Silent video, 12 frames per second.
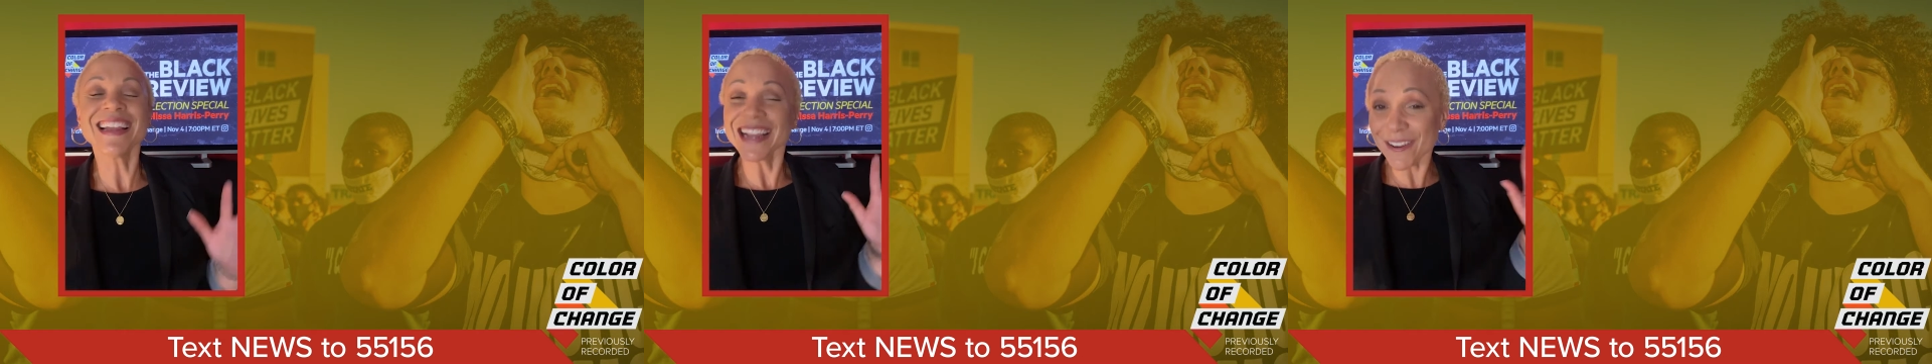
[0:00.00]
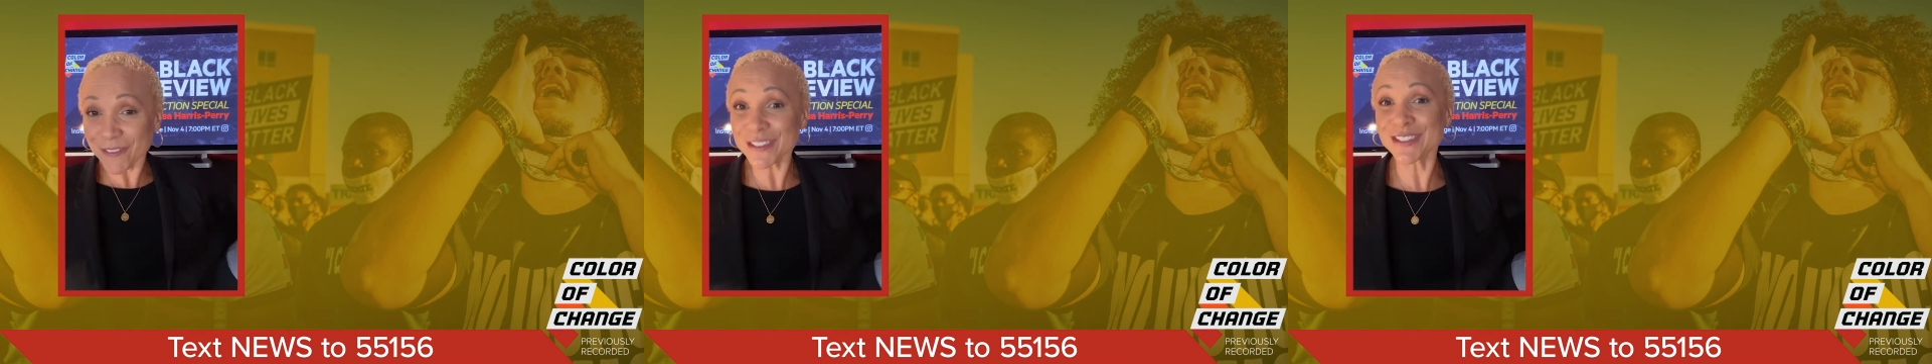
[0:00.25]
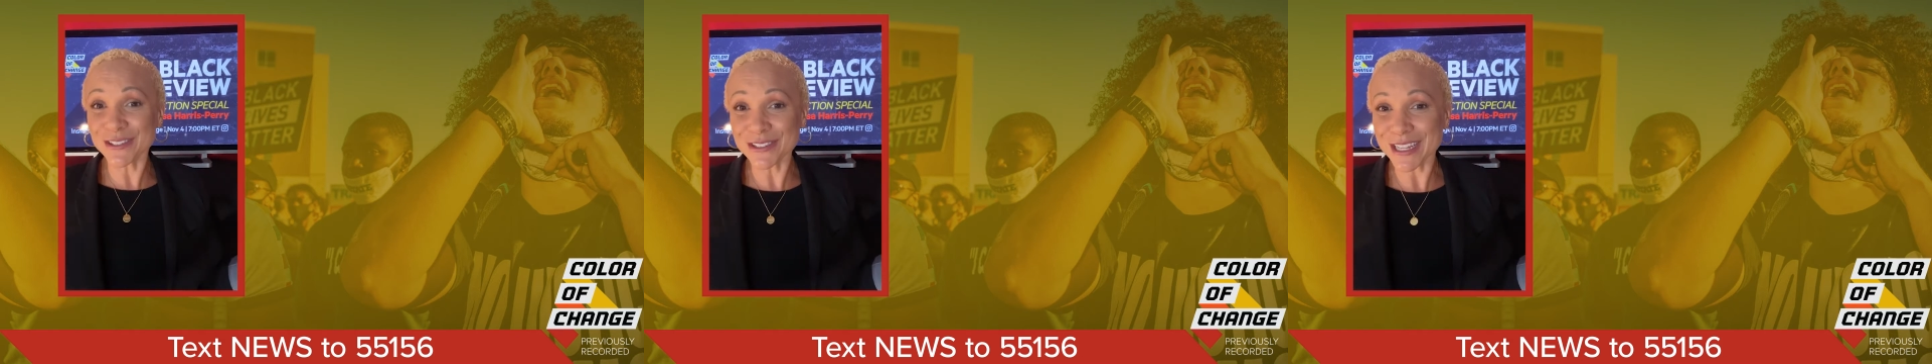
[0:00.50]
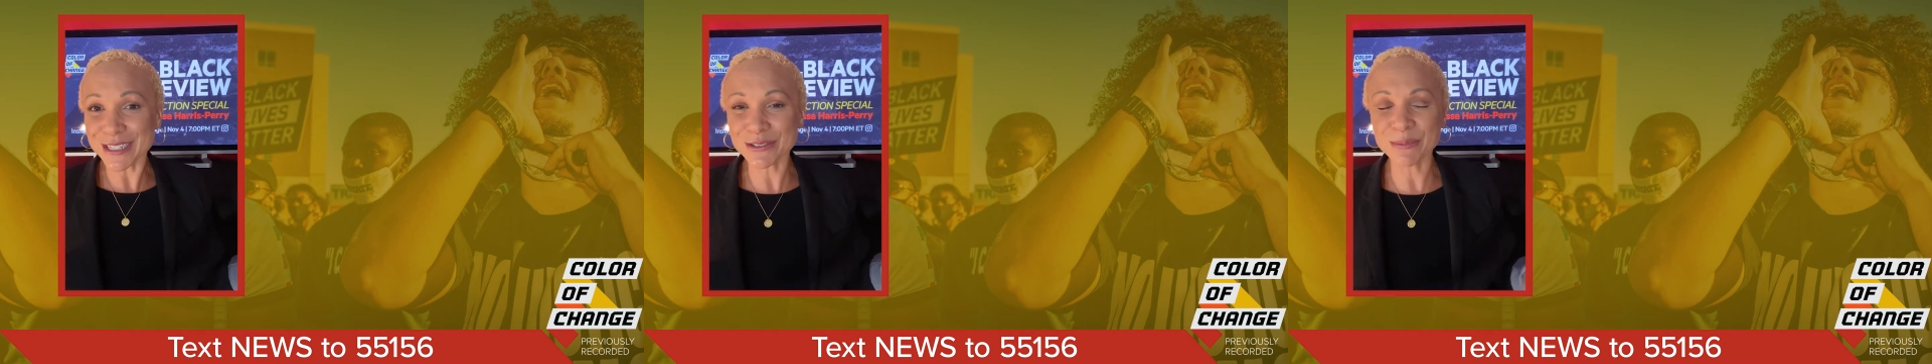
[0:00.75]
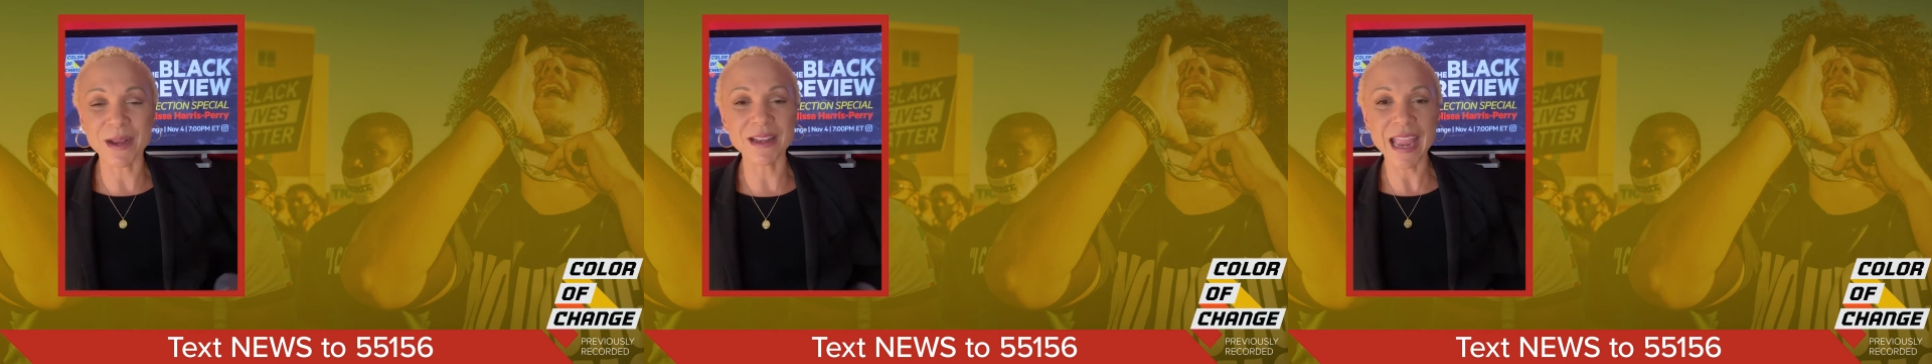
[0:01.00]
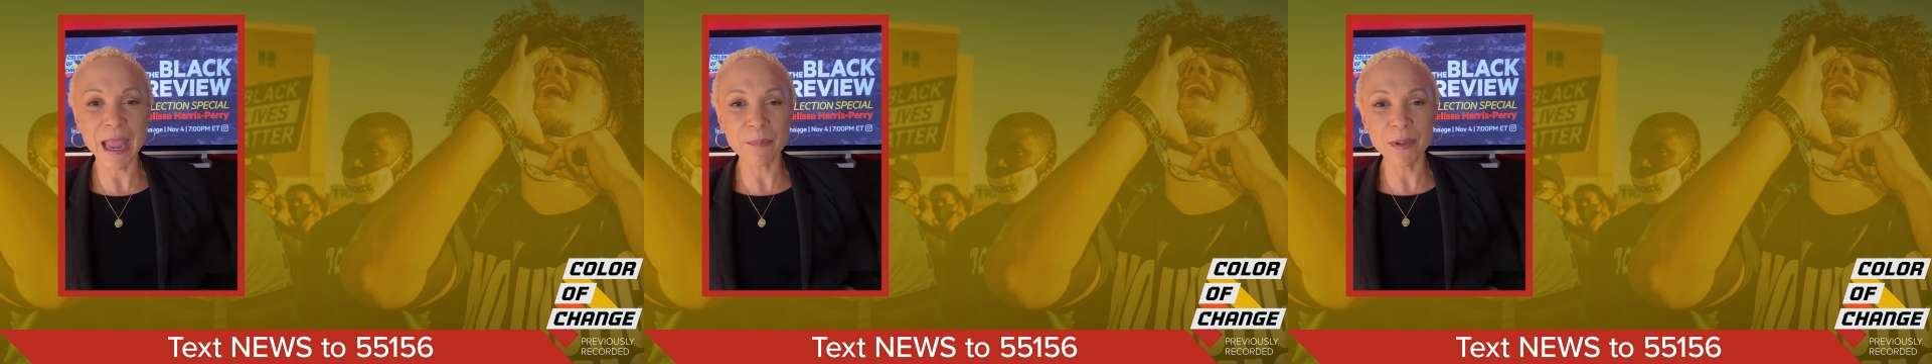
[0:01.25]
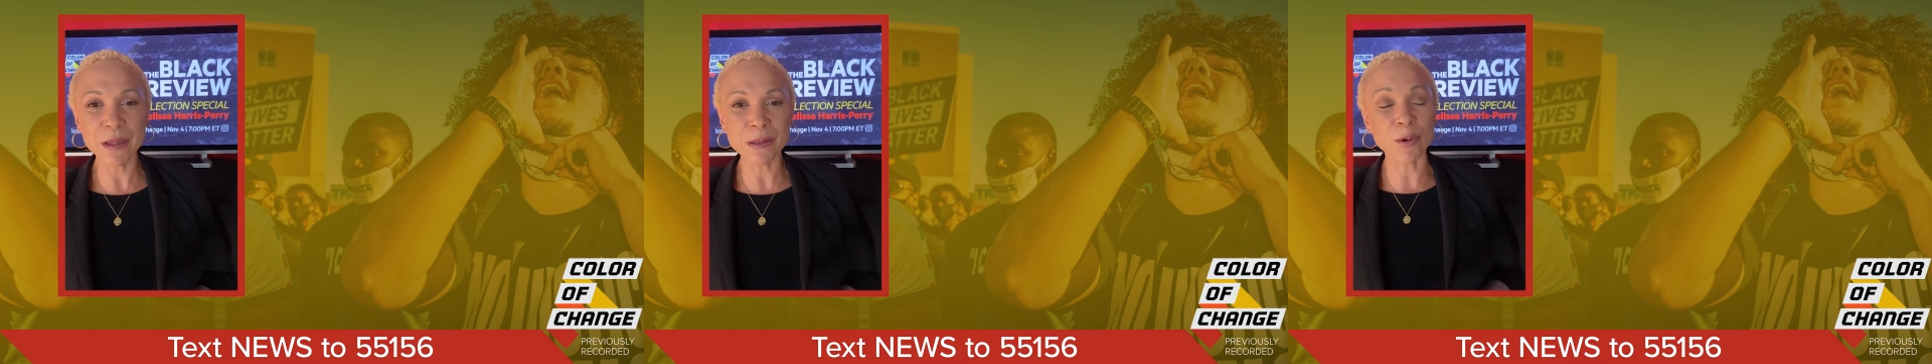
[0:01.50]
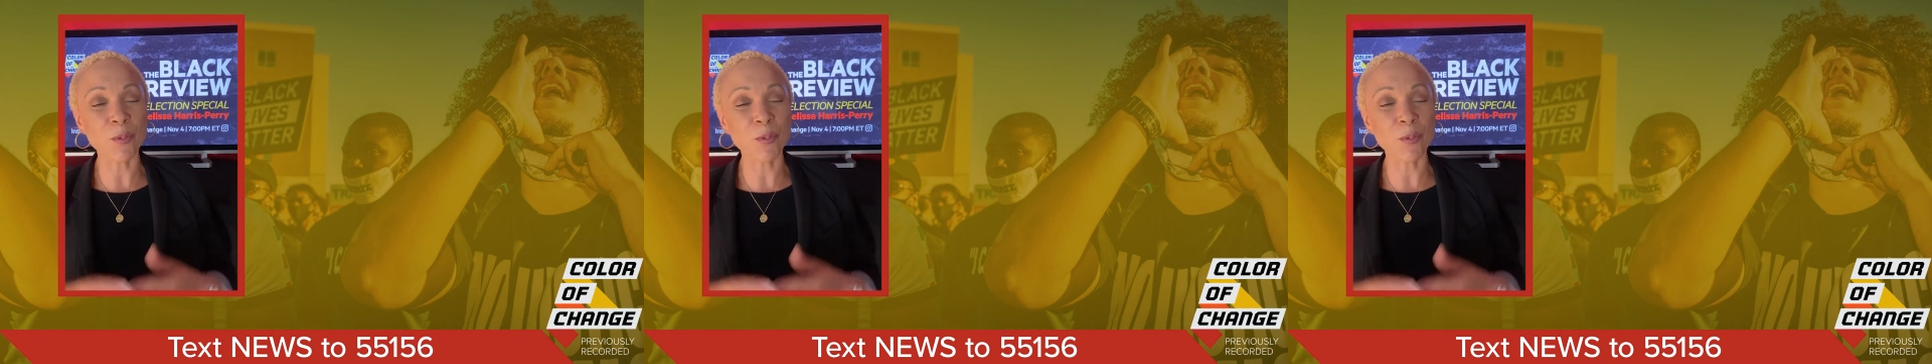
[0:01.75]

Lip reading: a physical classroom on campus or